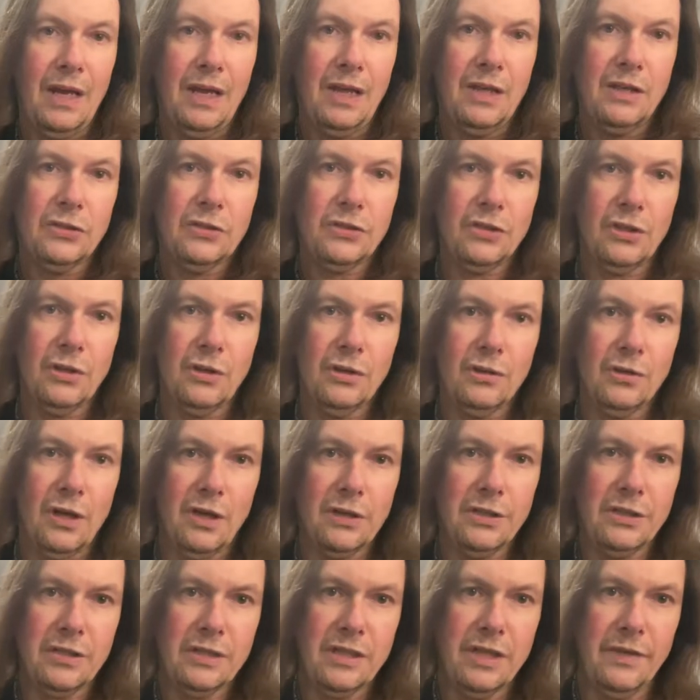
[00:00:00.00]
So I'll
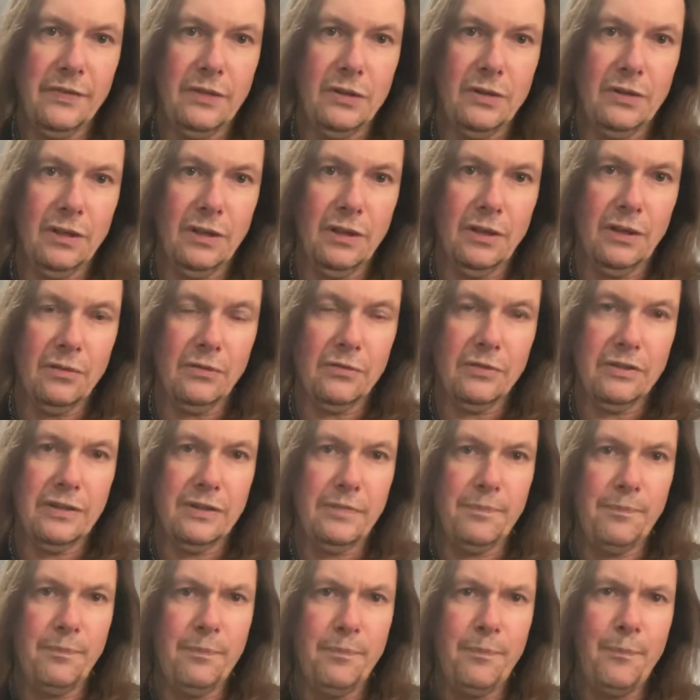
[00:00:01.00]
just give you a little
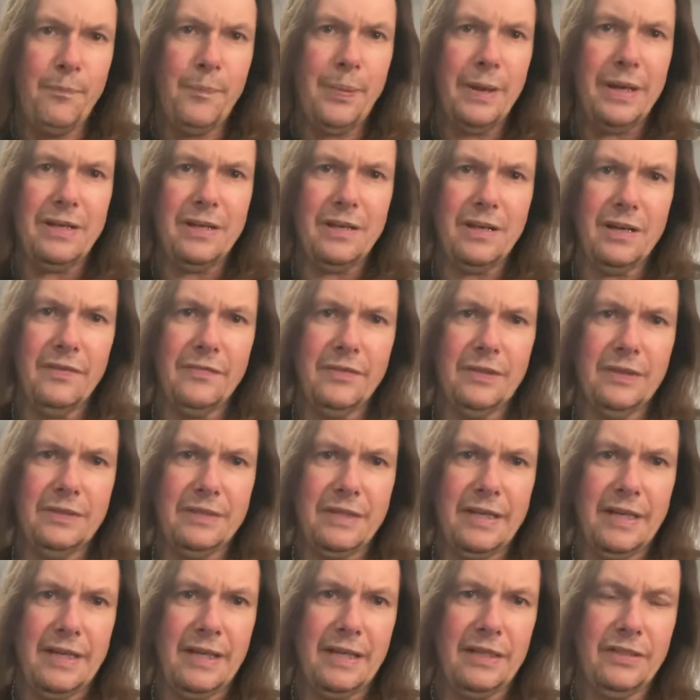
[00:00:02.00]
bit of a
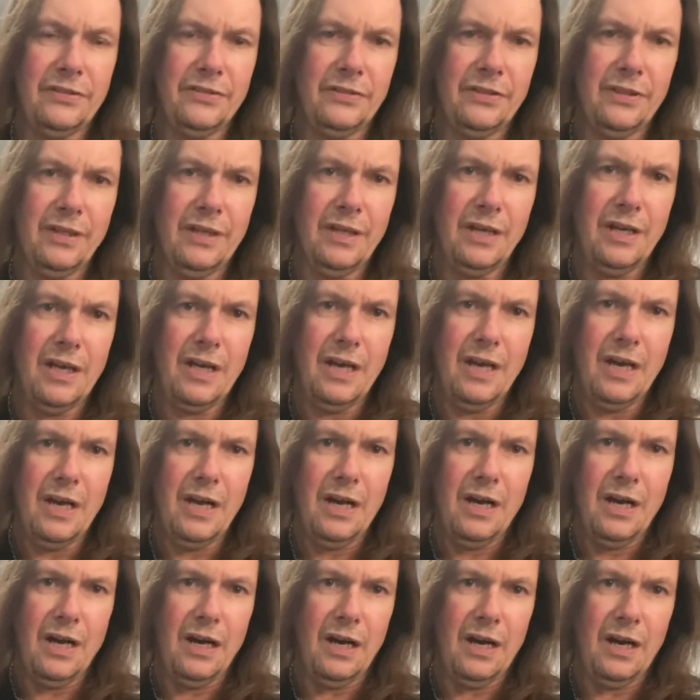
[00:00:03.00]
taste
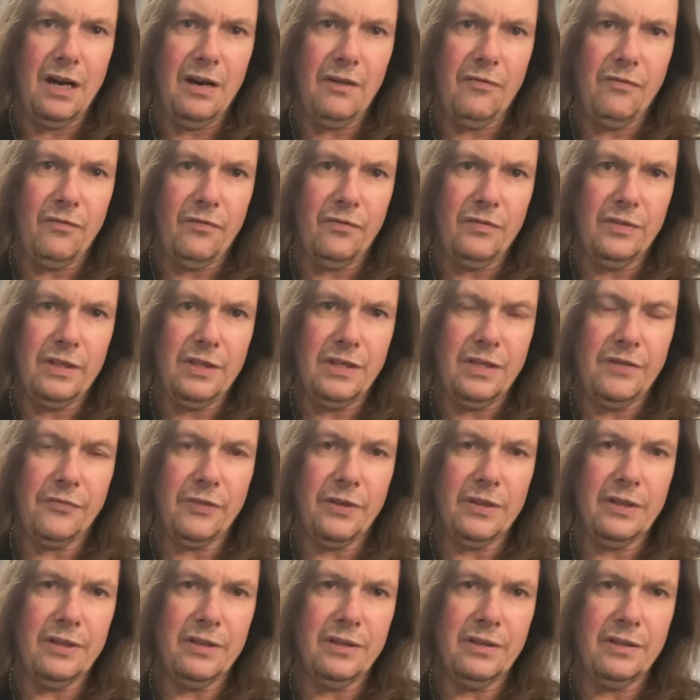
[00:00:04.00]
of the different